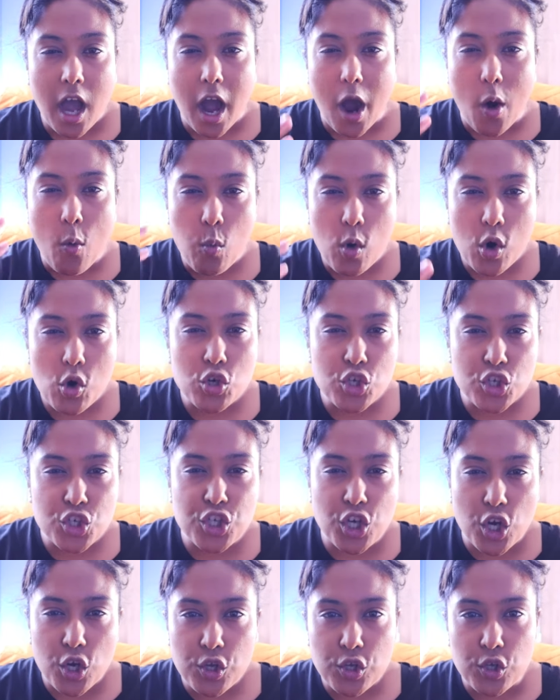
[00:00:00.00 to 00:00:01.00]
I will
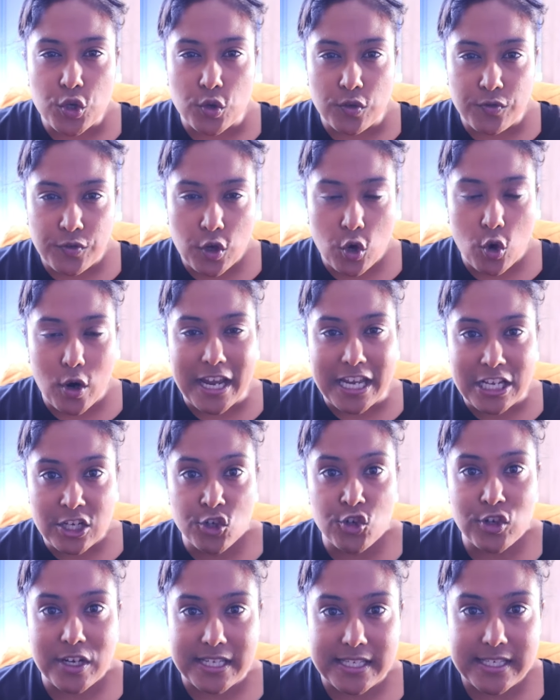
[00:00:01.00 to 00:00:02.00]
show you, if you're
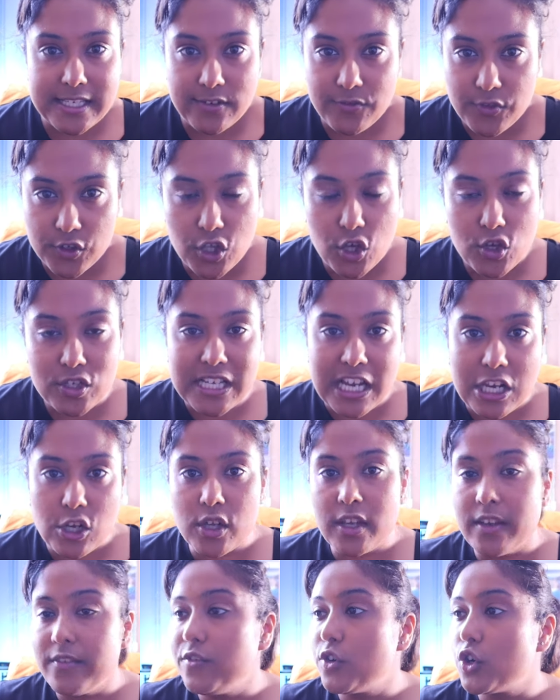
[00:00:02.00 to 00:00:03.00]
interested, for those that are
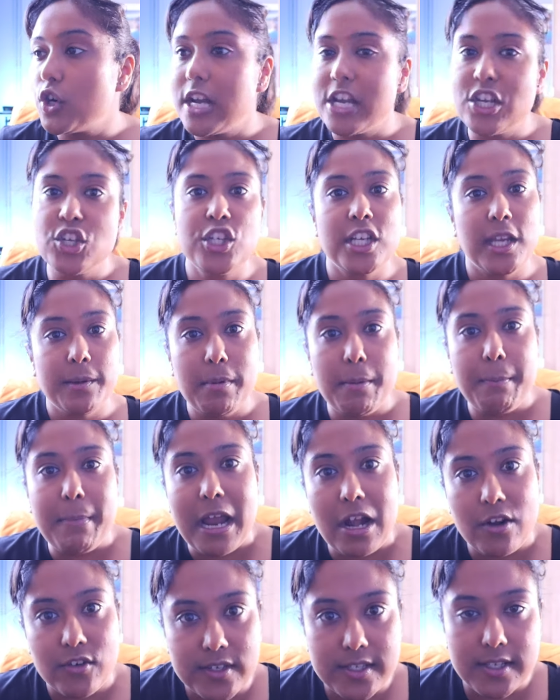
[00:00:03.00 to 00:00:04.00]
looking for a cheaper
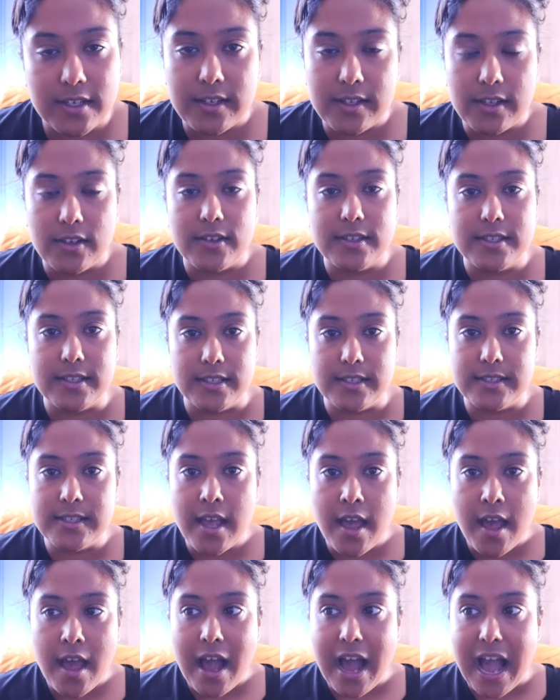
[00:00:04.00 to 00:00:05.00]
pair of sunglasses,
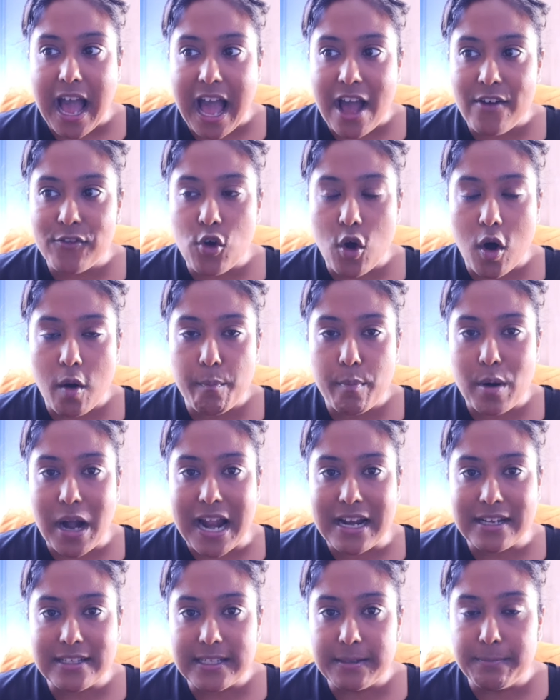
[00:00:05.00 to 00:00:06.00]
I have got a
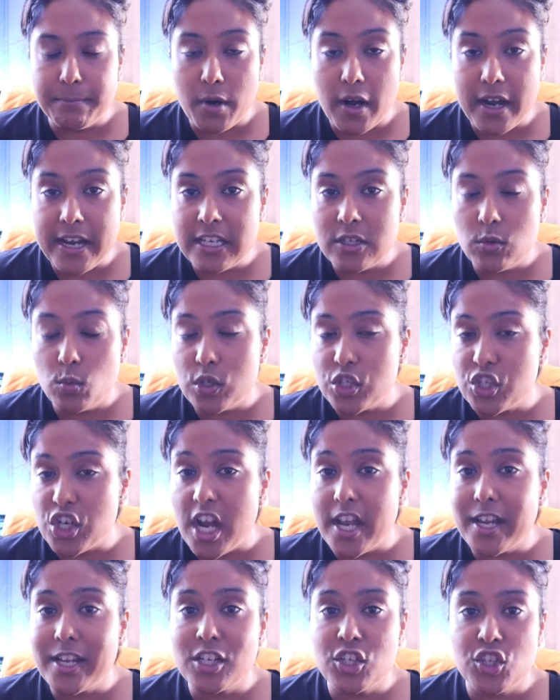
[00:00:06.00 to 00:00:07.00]
brand in mind which
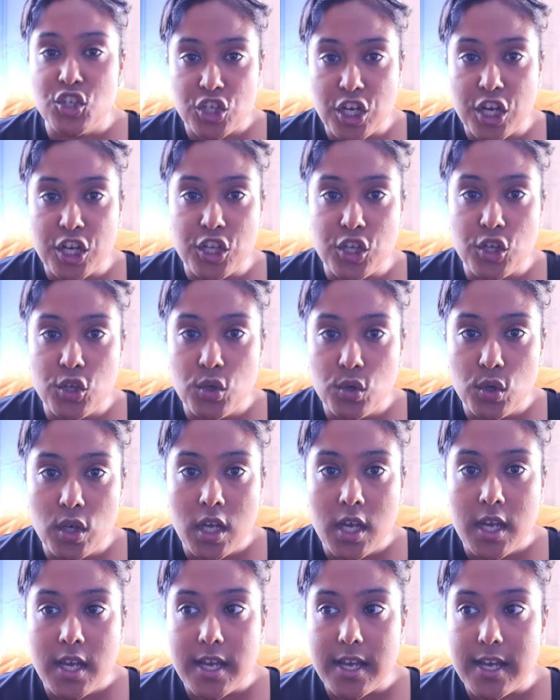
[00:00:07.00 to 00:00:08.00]
I can show you
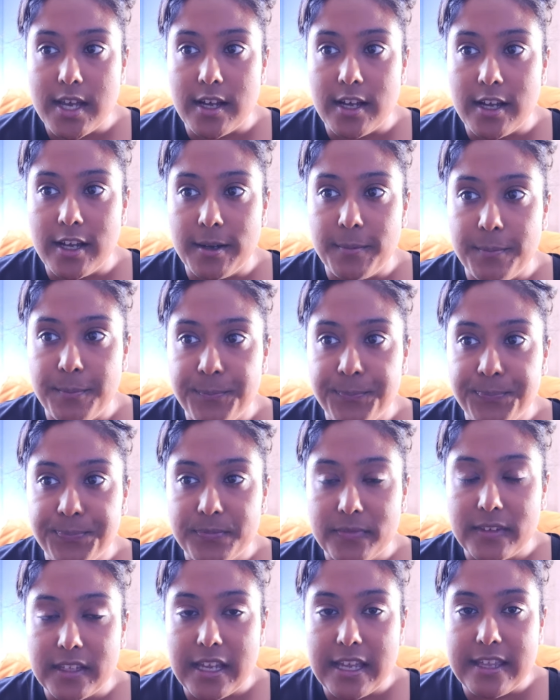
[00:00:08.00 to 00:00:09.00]
in
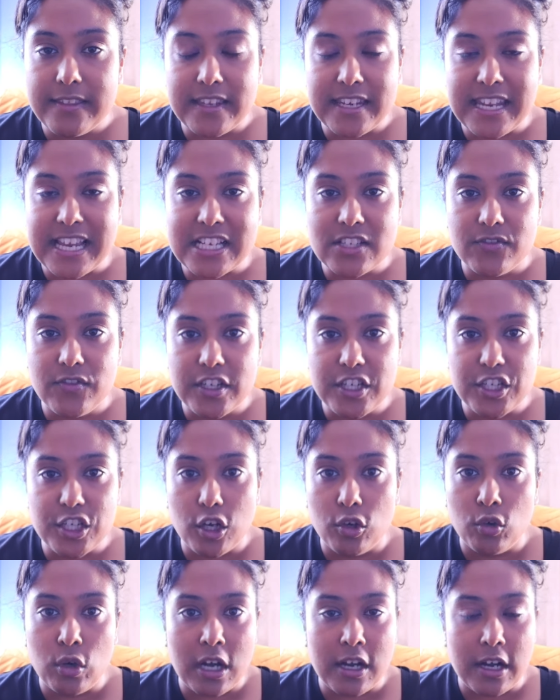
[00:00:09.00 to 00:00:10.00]
the next
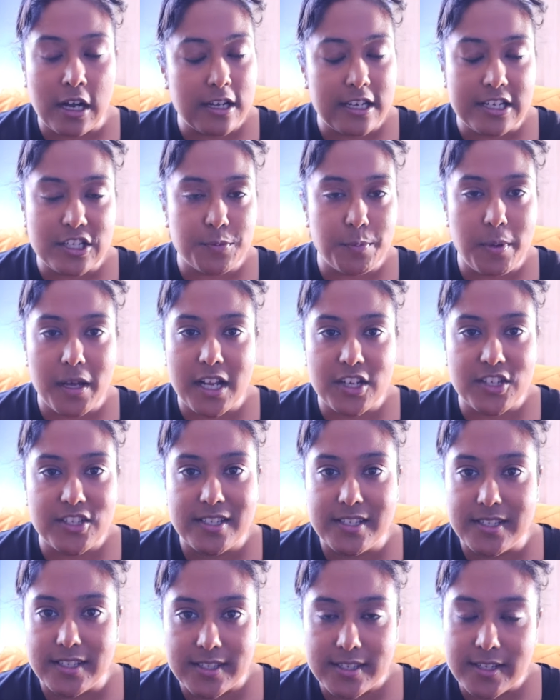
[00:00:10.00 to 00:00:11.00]
video. I need to
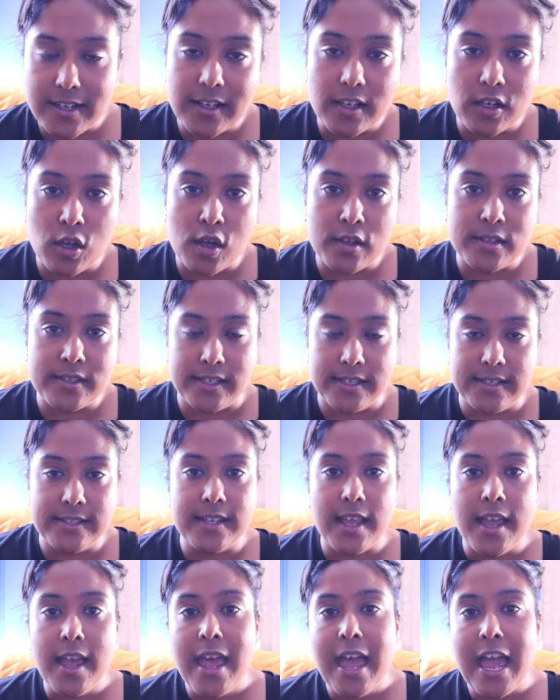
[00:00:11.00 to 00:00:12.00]
purchase the
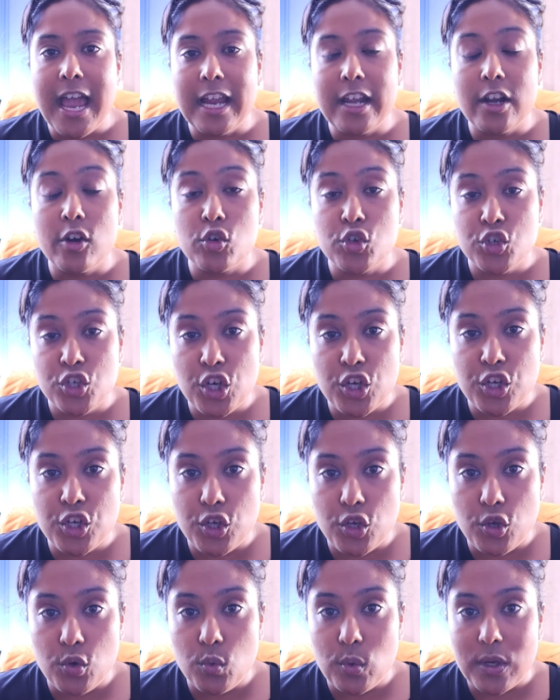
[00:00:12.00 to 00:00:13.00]
sunglasses, and I'll show
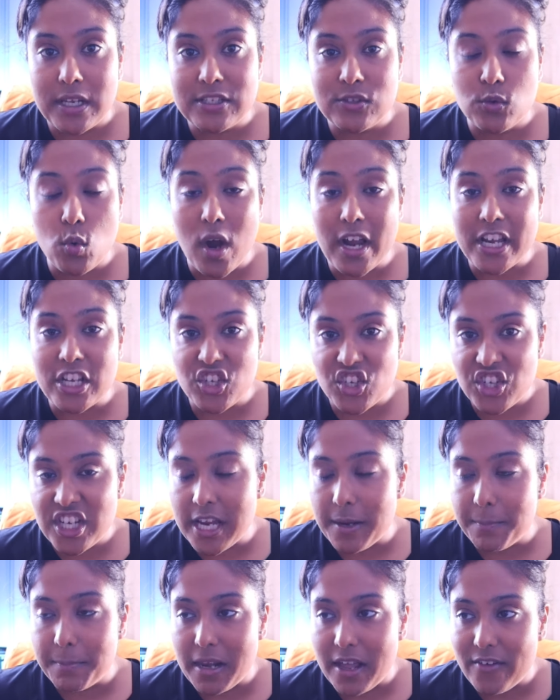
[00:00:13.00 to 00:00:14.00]
you, it's quite
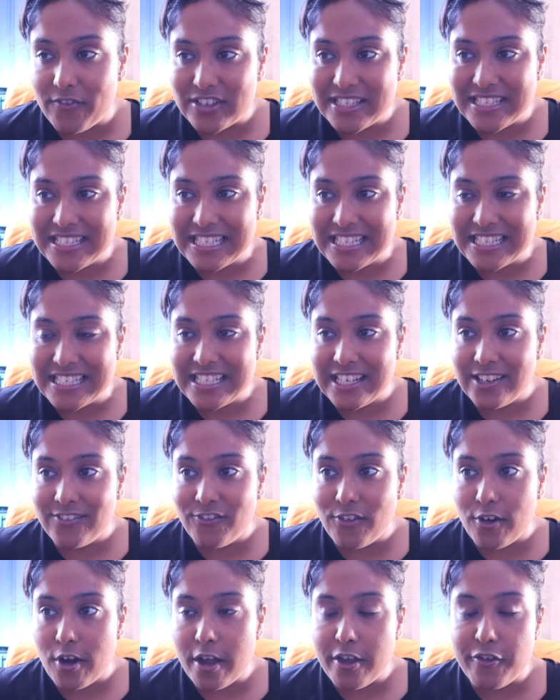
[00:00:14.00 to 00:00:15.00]
cheap, like for
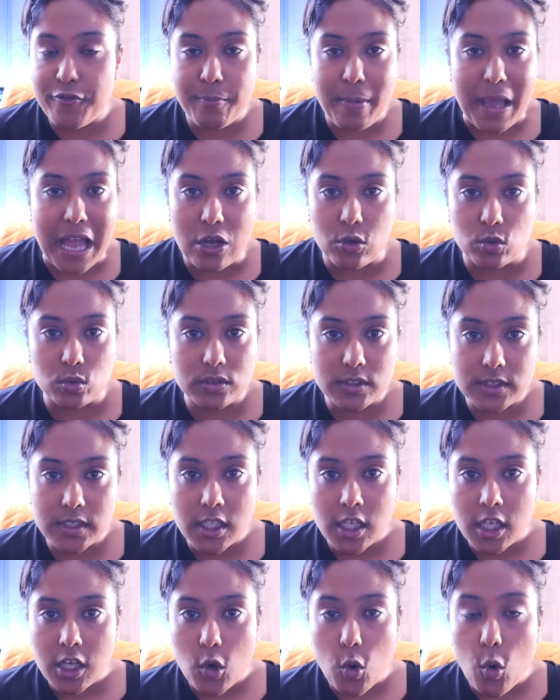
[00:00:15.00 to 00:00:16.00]
£65
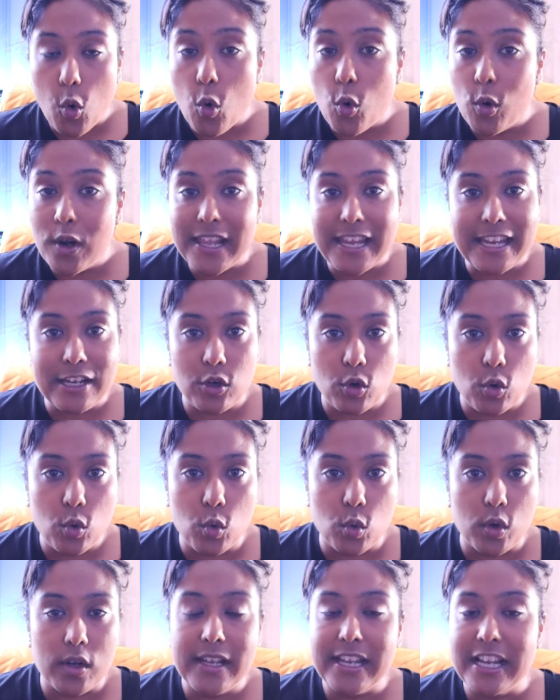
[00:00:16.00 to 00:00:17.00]
all in
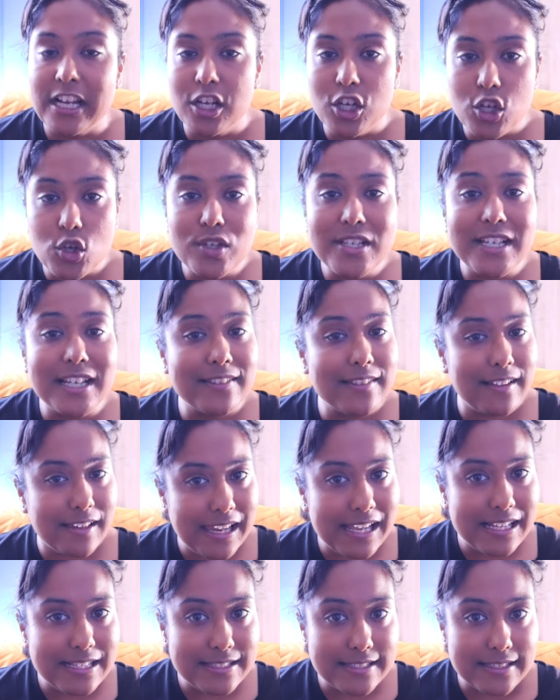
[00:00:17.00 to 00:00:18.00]
all, including the
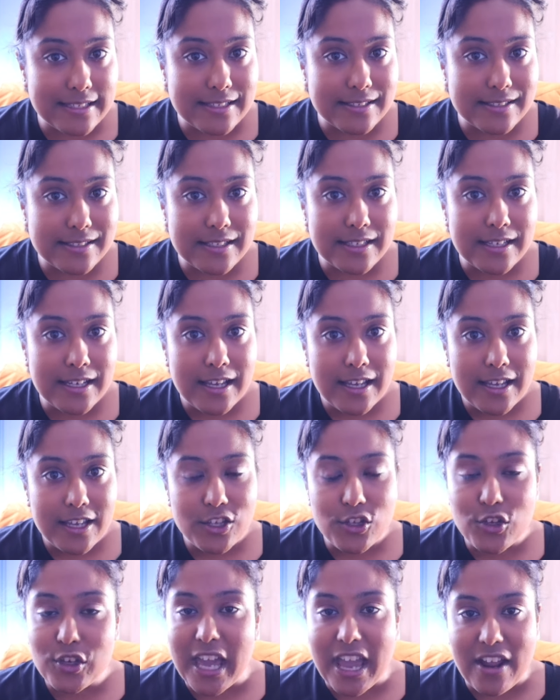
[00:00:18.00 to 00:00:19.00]
lenses,
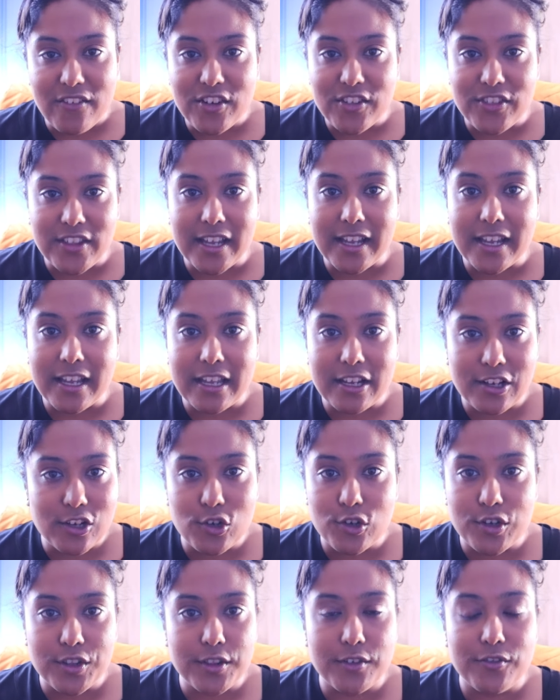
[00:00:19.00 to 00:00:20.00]
you get everything,
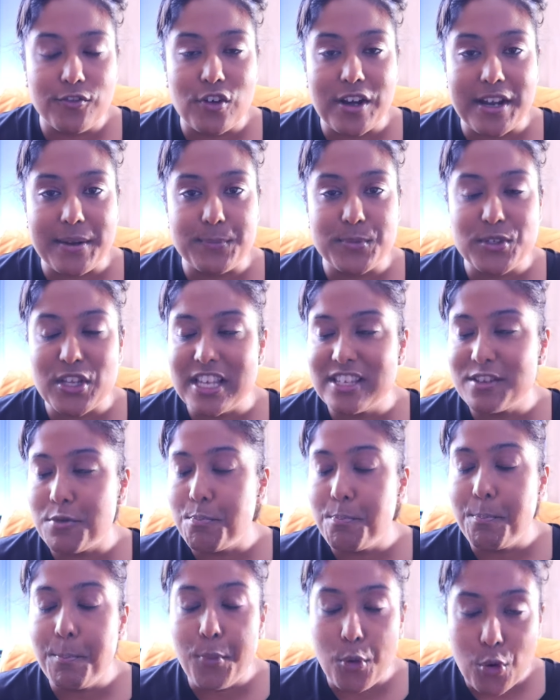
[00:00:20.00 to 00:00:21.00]
including the frame. So that's a
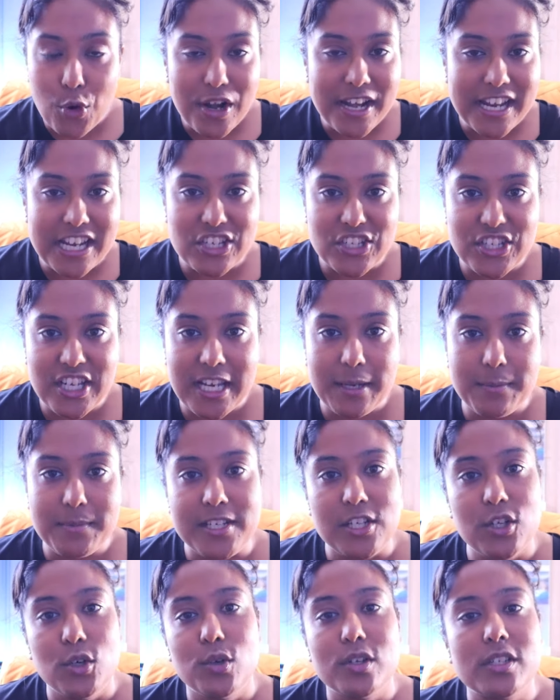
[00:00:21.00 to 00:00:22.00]
pretty cheap
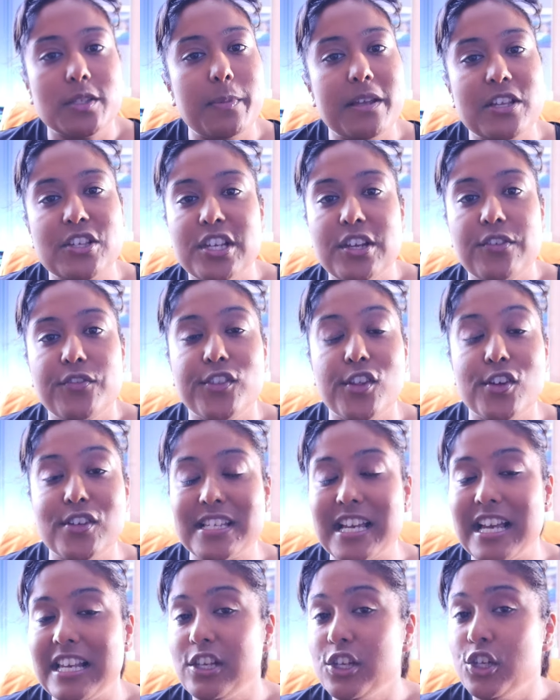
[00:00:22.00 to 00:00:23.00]
deal, especially for those
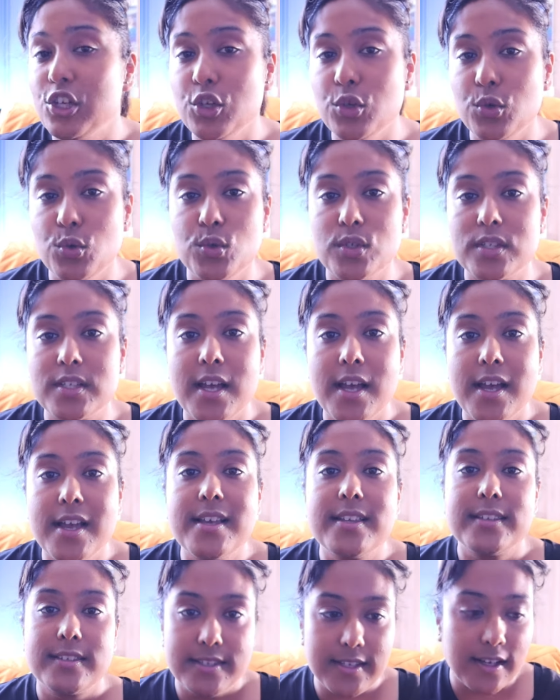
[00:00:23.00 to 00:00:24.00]
that lose
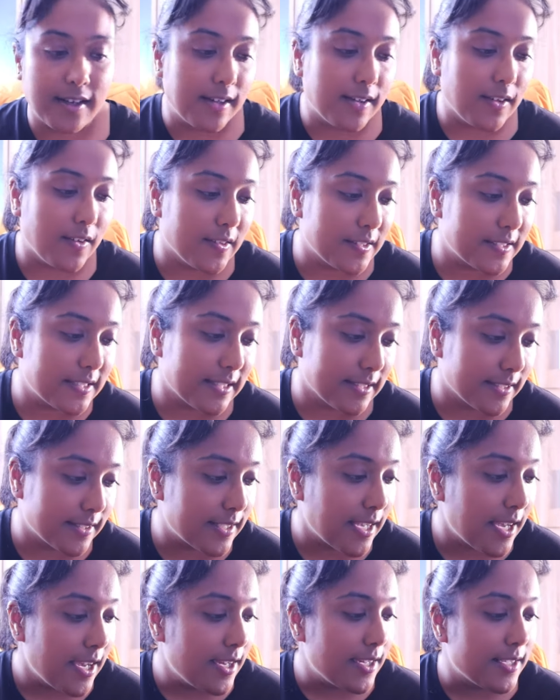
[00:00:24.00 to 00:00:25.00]
sunglasses.